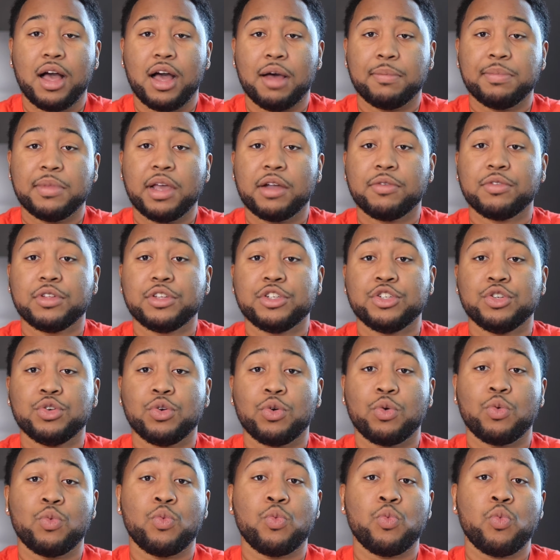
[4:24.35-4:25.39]
I'm not really
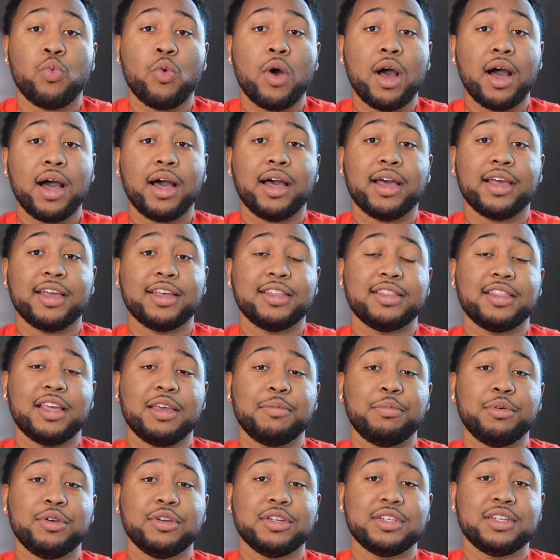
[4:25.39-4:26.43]
sure why
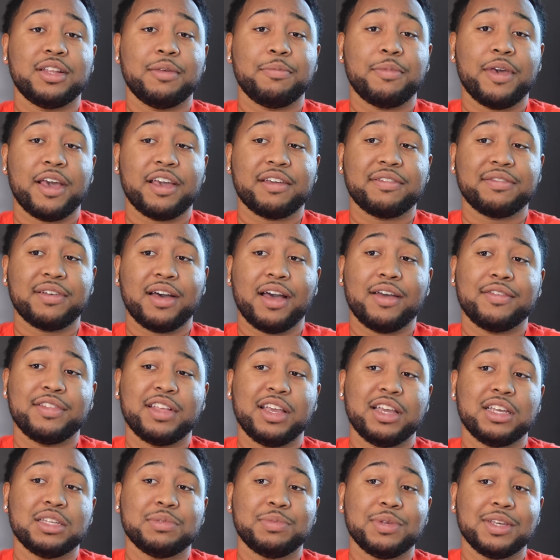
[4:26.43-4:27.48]
they pushed it back 5
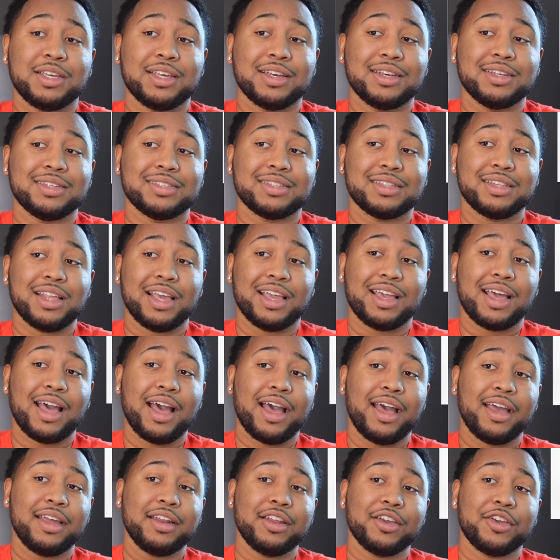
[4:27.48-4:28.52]
days, because they
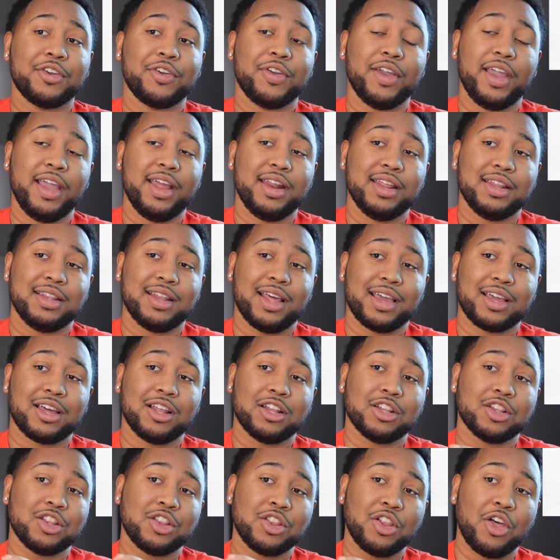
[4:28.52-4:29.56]
kind of created like
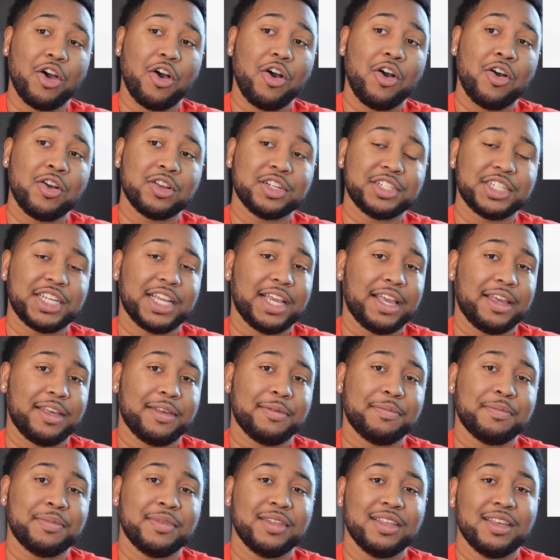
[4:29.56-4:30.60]
a log
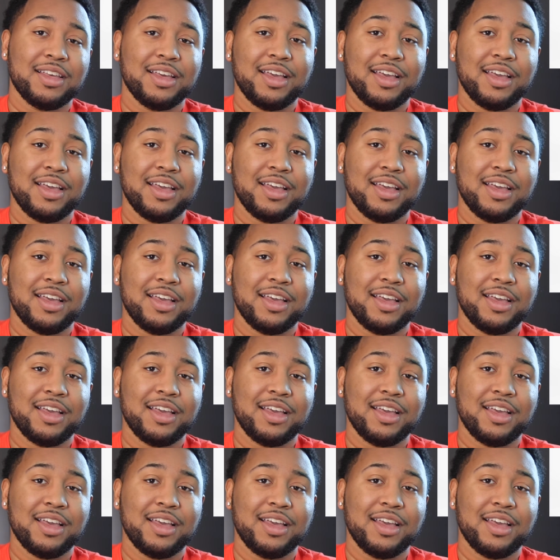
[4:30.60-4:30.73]
jam